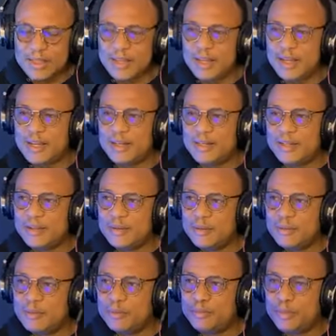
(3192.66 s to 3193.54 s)
and
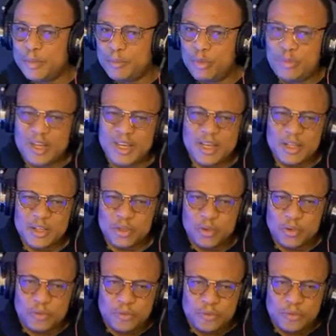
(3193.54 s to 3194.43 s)
then people
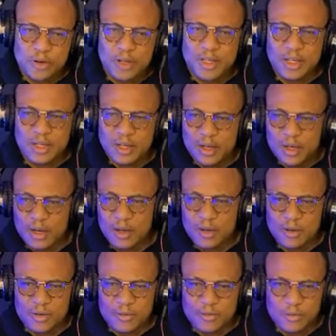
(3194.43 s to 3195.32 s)
begin to fall
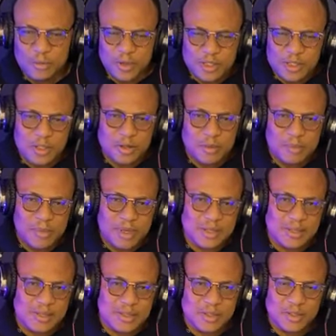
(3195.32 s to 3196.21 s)
in love with
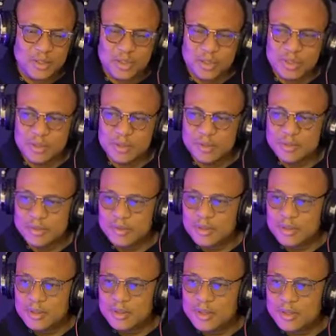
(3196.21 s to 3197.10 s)
your message,
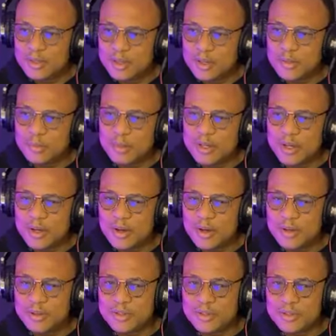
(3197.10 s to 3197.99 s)

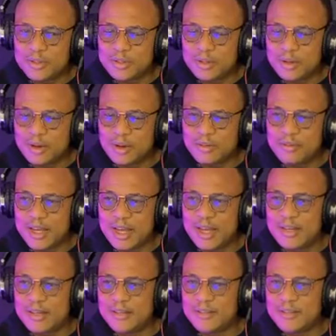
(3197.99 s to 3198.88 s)
not because
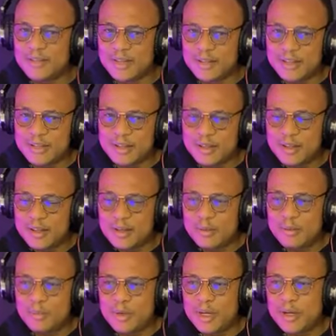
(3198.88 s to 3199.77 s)
of anything
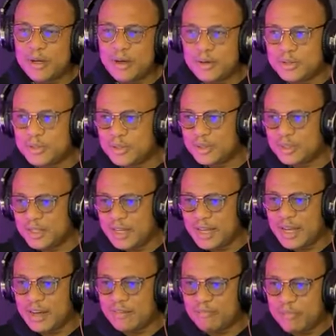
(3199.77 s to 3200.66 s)
because
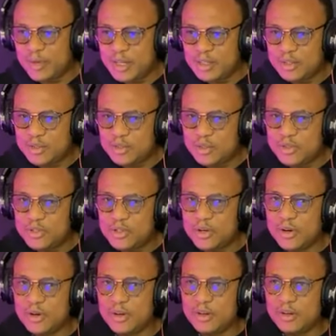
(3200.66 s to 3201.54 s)
they are
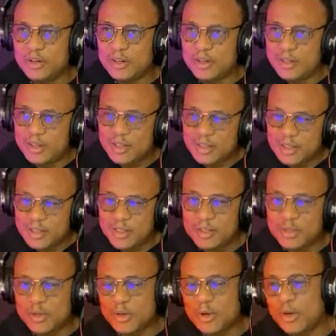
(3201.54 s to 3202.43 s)
being drawn
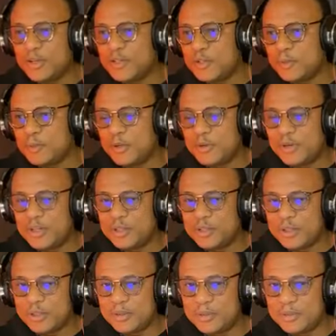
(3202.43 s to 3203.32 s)
into your
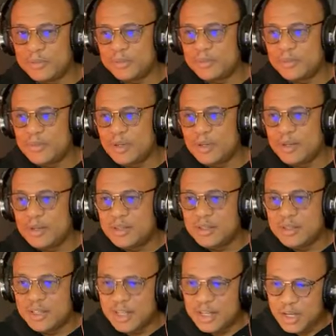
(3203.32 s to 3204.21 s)
inspiration.
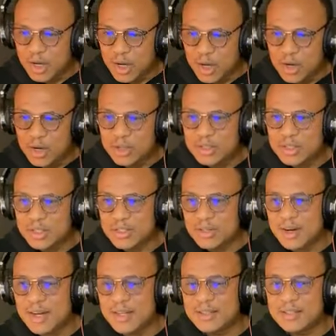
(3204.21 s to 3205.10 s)
The
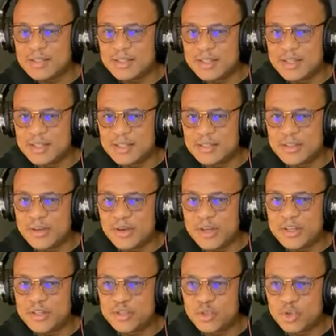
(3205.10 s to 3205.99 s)
utterance
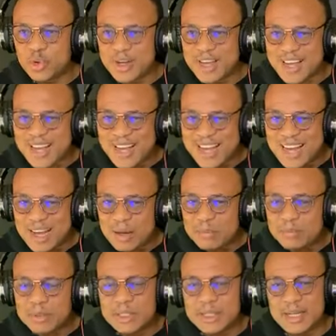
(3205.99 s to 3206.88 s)
is going to
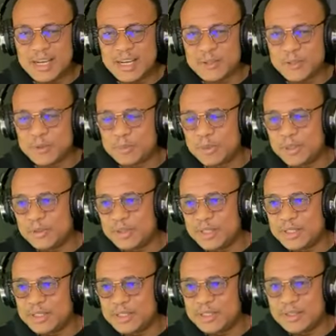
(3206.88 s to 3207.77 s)
calm their
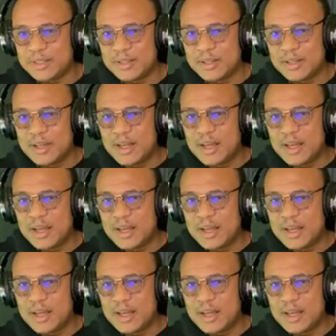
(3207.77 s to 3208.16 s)
spirit,